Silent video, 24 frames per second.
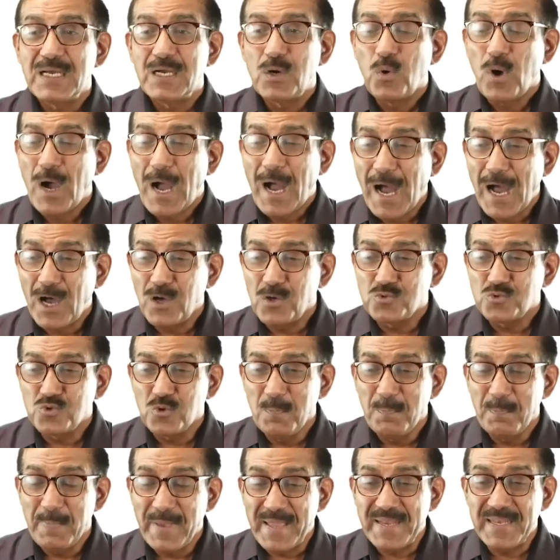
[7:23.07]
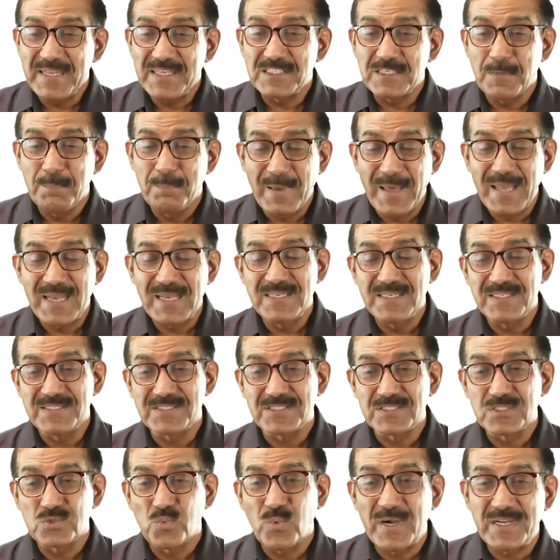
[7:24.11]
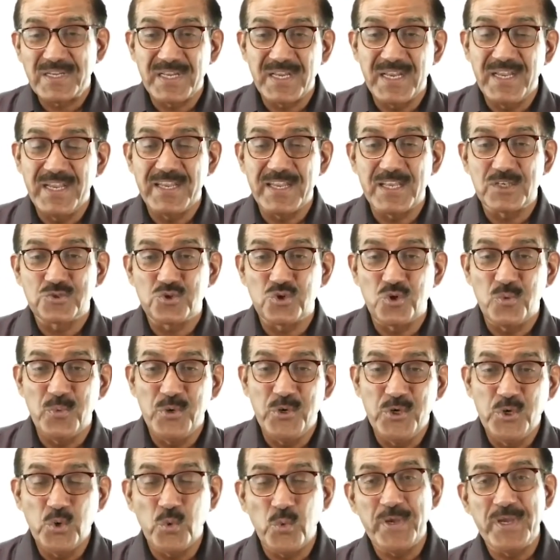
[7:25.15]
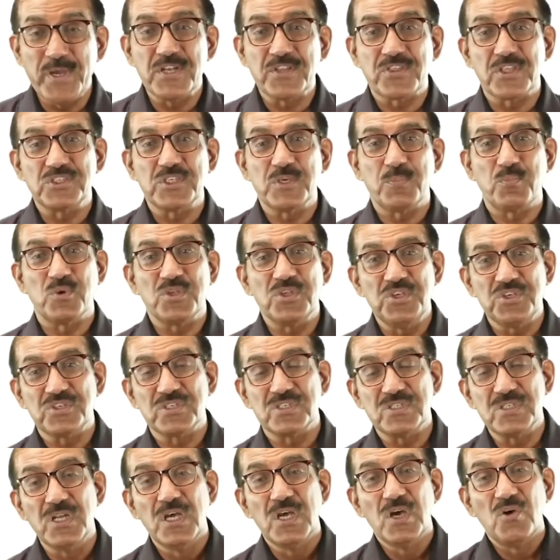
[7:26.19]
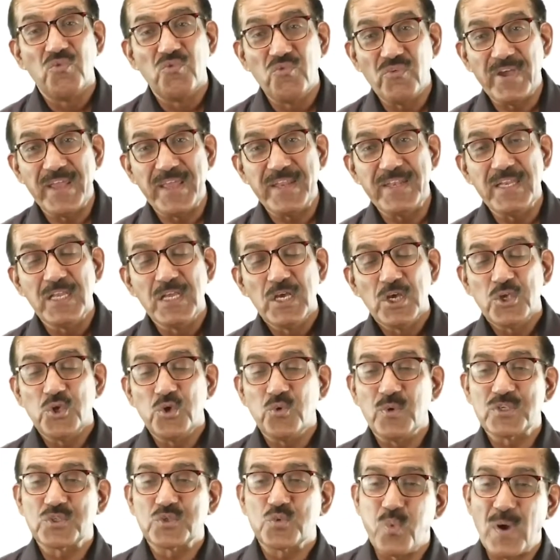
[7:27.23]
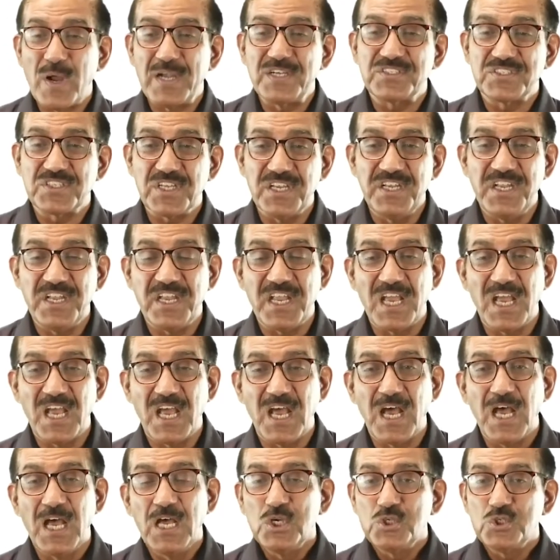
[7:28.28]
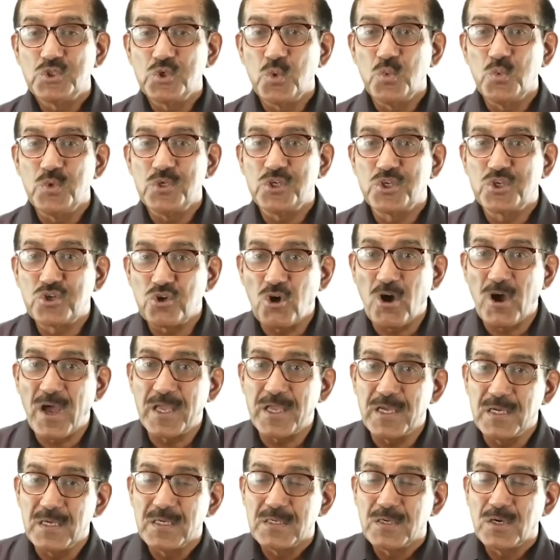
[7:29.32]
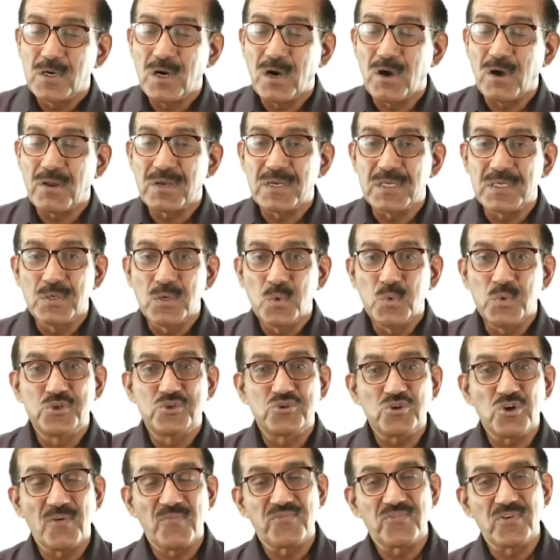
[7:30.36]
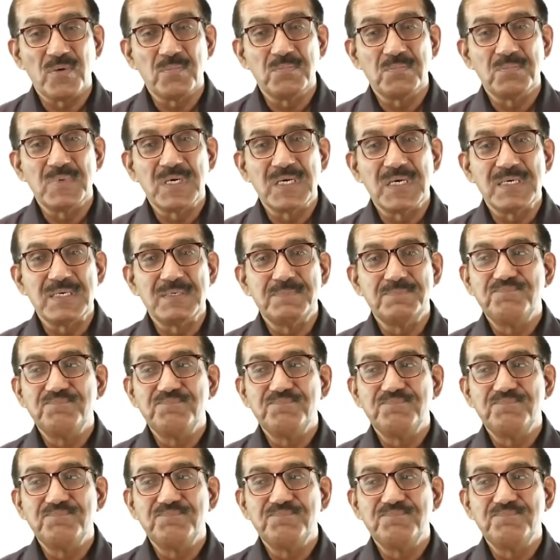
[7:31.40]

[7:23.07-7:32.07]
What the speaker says: how to manage a balance. What India should be doing in such a position when U.S. wants India to withdraw from